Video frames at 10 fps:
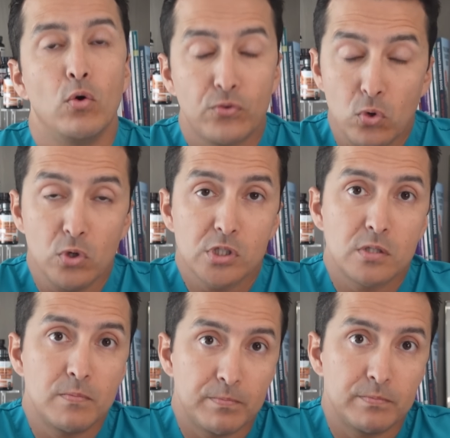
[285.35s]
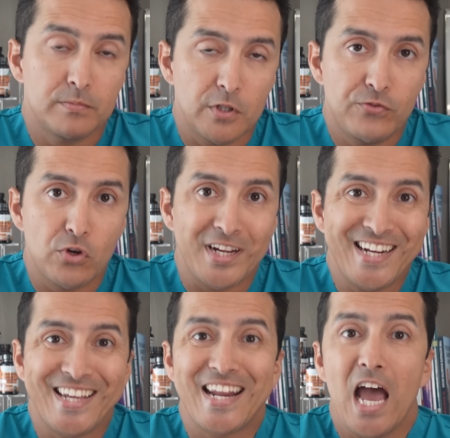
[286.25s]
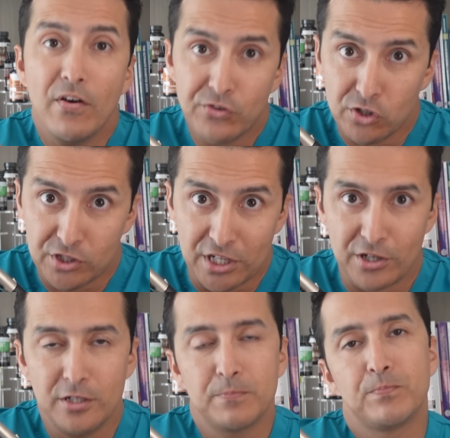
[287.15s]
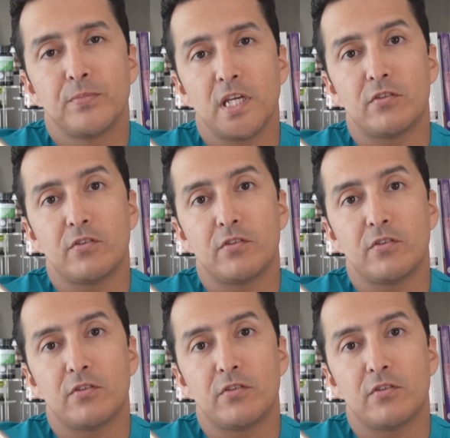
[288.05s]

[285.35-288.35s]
of course, if you're eating it after dinner,